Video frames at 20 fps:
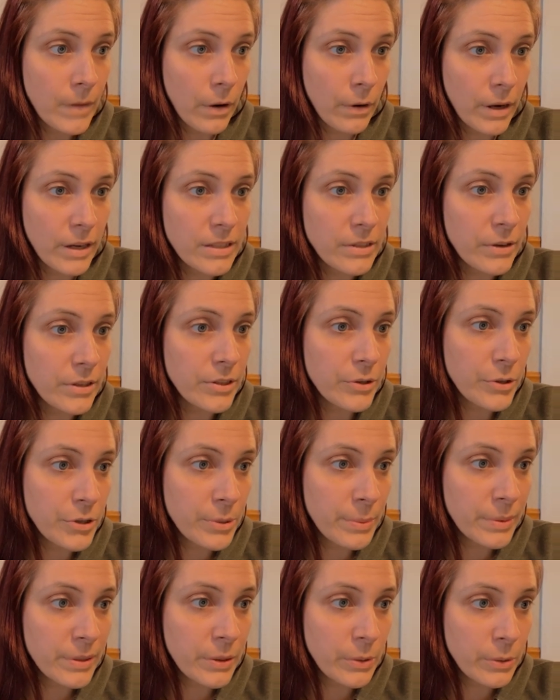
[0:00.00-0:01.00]
Okay, so I told
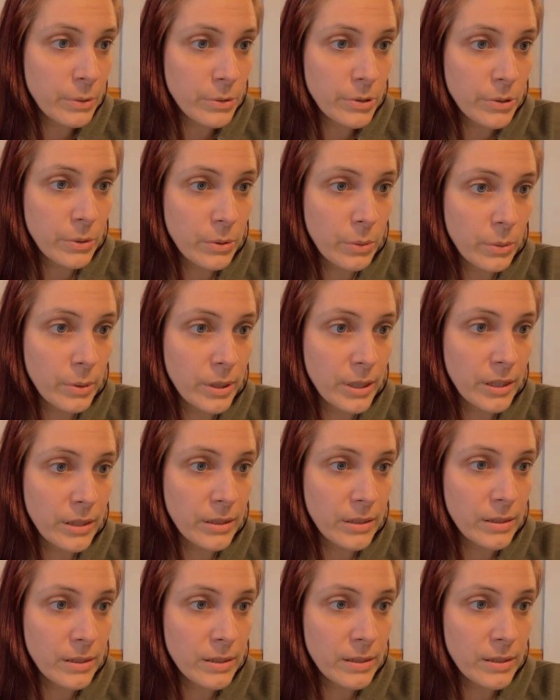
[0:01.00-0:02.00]
you about the
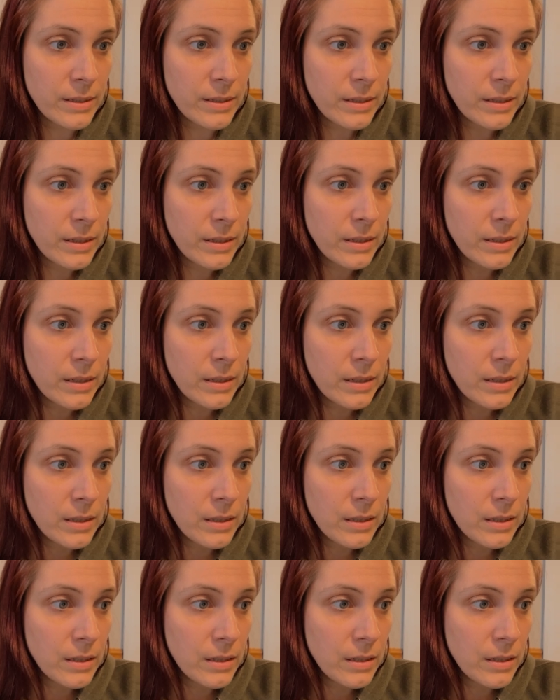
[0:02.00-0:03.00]
Oceanoids.
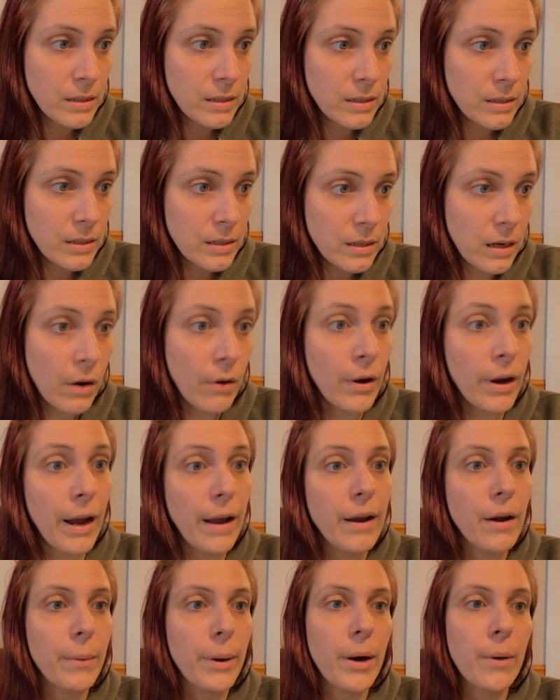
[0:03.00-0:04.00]
Oh, okay,
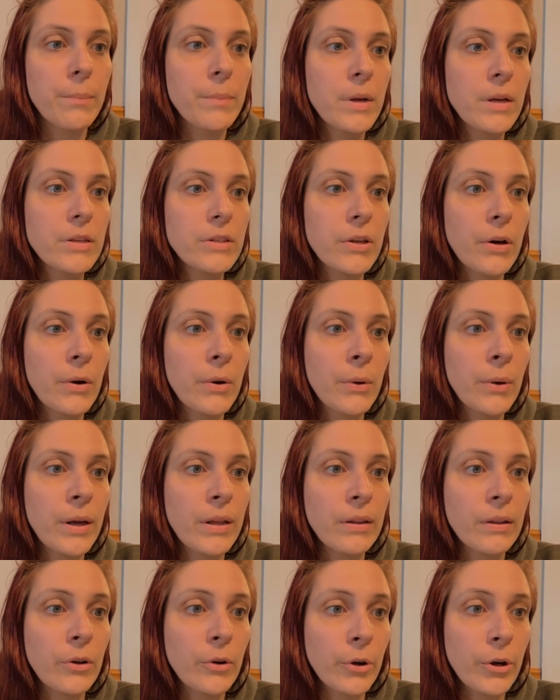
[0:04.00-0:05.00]
here we go. So
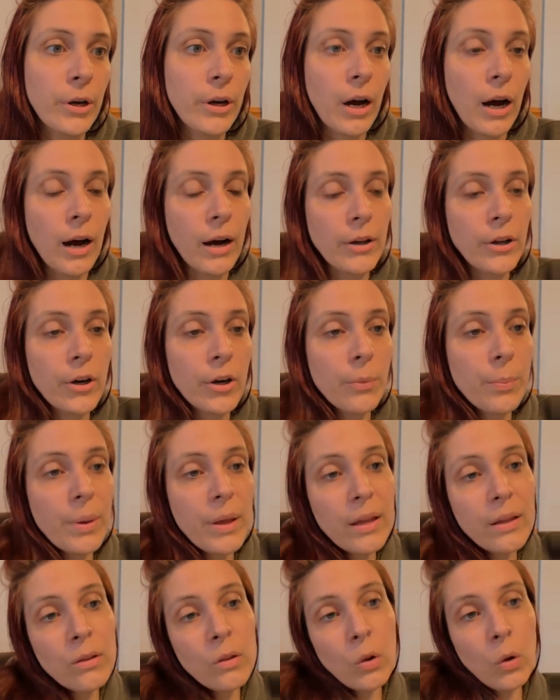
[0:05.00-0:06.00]
in
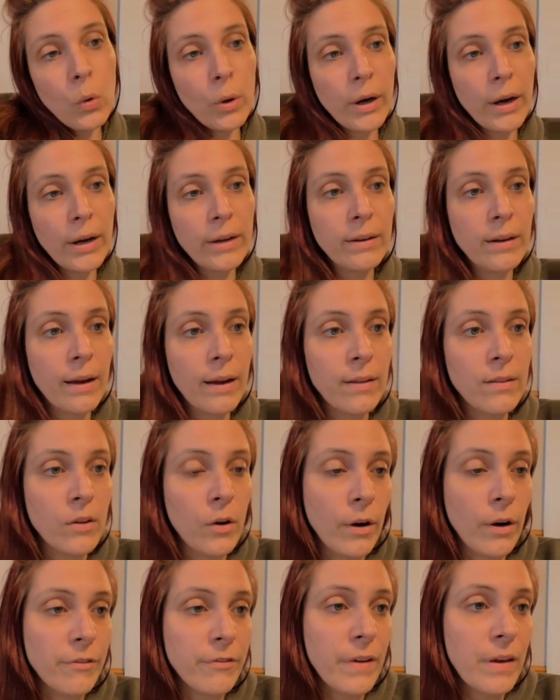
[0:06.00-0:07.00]
European lore, Undines
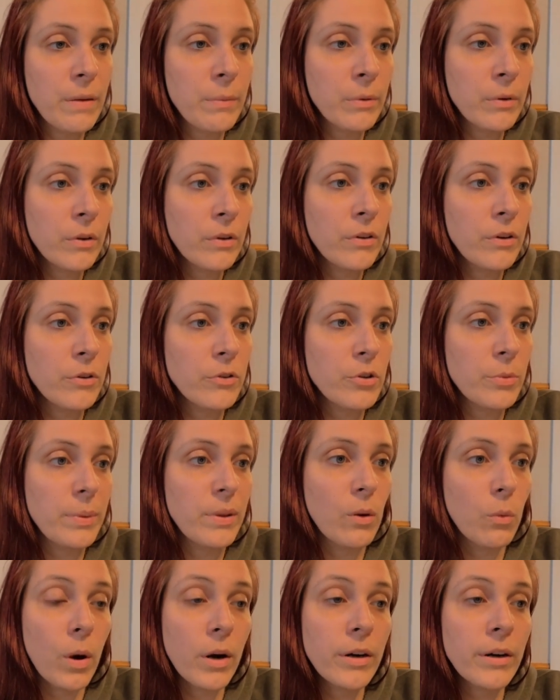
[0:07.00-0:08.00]
are fabled to be
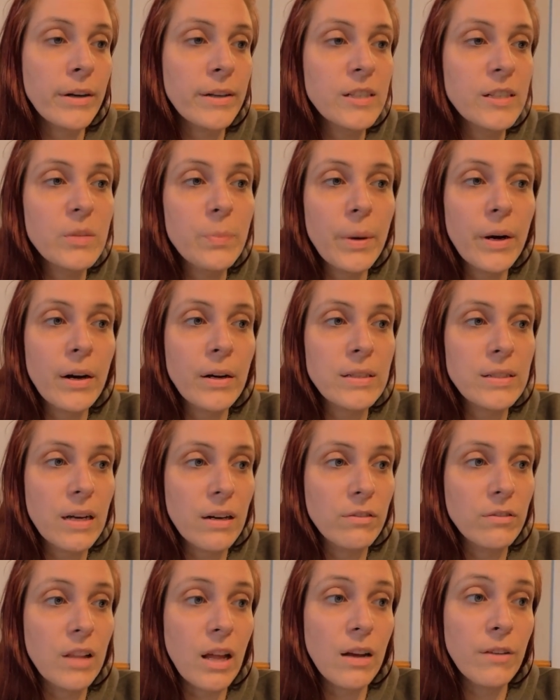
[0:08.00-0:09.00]
the wandering spirits
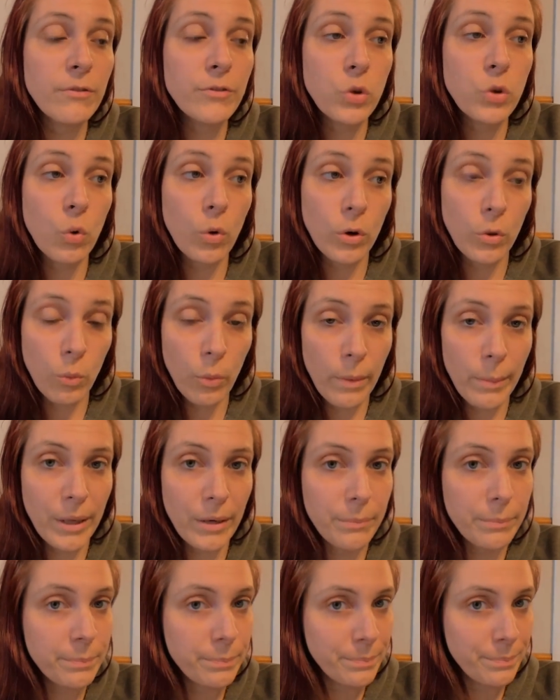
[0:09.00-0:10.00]
of love-torn
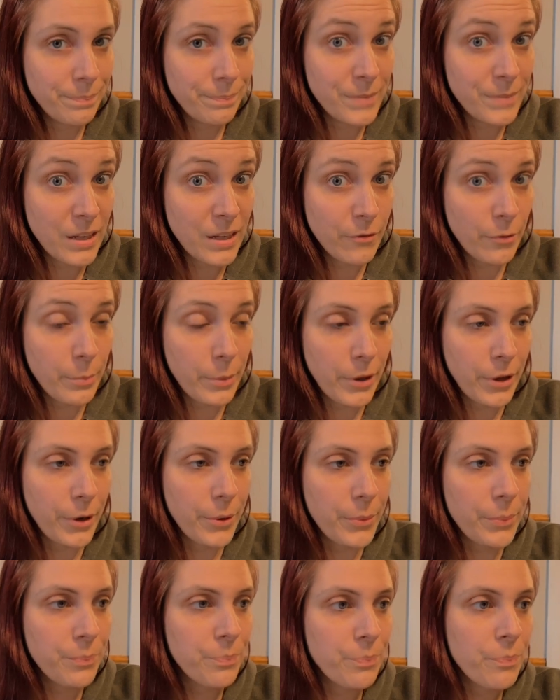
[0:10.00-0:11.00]
women. Sound
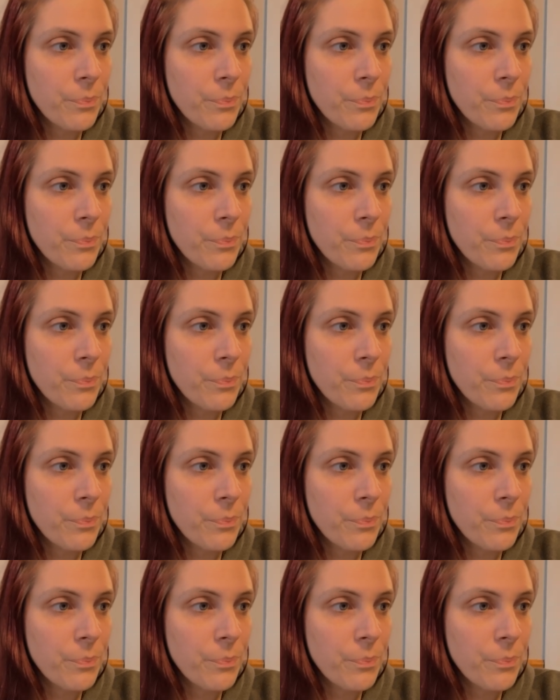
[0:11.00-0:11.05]
familiar?